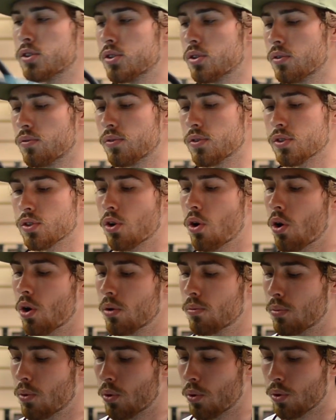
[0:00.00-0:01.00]
sure if it's
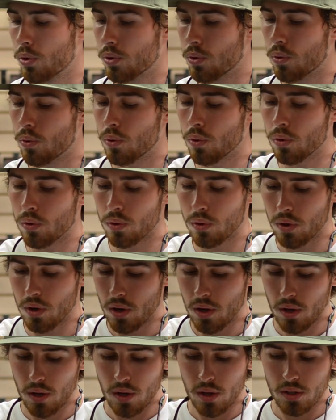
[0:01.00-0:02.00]
cardboard or
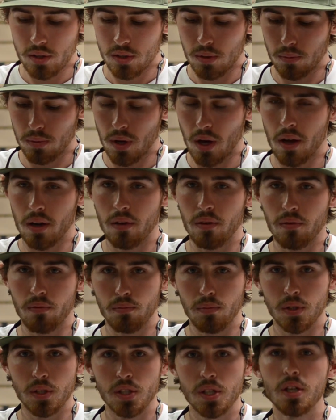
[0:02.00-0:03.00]
some kind of
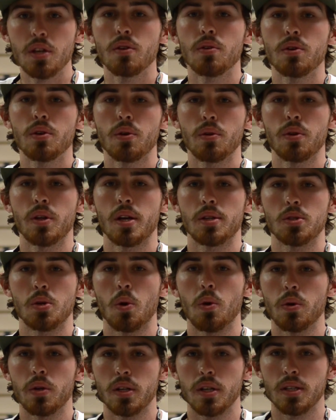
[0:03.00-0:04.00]
material that's
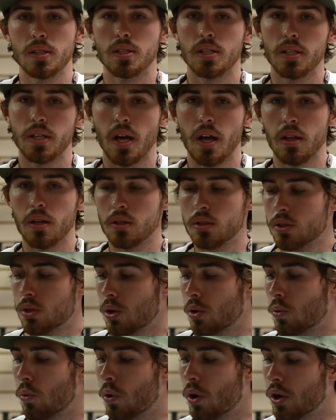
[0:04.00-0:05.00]
holding it together.
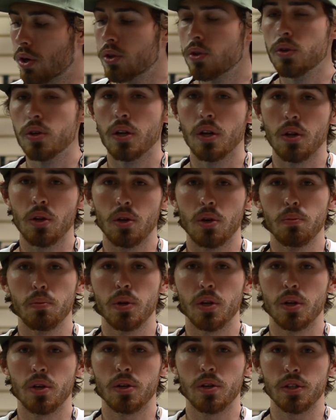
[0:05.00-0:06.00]
So one, you get a little
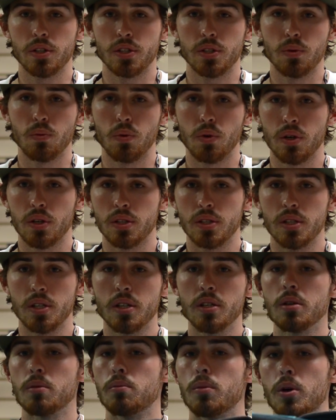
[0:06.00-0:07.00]
bit of cushion where it's
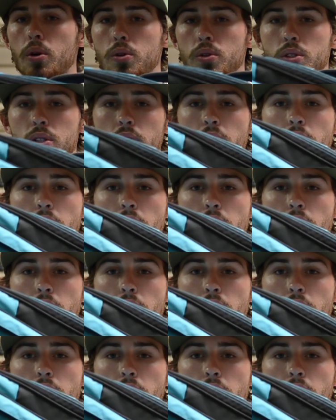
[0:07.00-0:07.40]
needed most